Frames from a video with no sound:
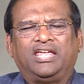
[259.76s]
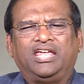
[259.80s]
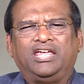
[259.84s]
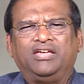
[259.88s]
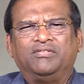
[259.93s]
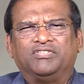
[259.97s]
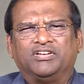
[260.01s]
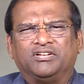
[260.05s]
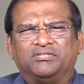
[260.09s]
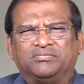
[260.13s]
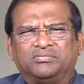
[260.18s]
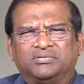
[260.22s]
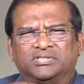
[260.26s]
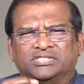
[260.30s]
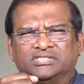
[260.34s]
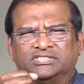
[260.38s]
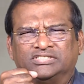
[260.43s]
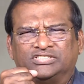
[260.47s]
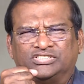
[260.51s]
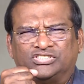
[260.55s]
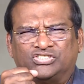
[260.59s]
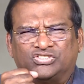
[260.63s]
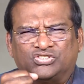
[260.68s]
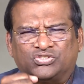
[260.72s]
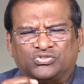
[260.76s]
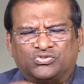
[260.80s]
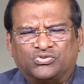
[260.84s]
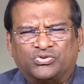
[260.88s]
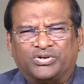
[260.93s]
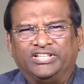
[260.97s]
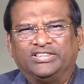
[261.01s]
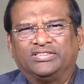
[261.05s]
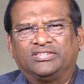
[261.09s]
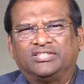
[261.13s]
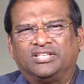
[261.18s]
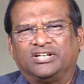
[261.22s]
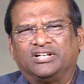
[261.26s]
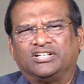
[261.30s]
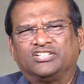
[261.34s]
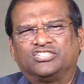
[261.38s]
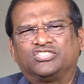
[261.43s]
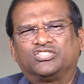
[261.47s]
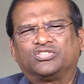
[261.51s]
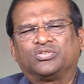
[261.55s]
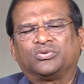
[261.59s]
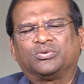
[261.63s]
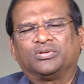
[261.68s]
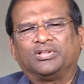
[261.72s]
He will strengthen
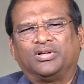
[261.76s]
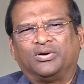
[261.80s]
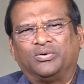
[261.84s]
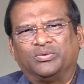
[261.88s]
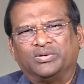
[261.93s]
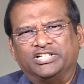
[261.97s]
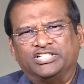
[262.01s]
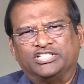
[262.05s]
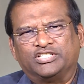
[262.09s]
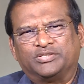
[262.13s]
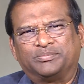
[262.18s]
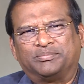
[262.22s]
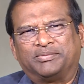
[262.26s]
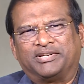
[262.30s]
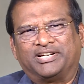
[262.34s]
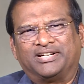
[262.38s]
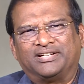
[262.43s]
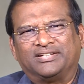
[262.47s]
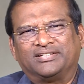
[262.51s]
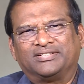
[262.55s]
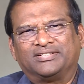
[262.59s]
us through the Holy Spirit.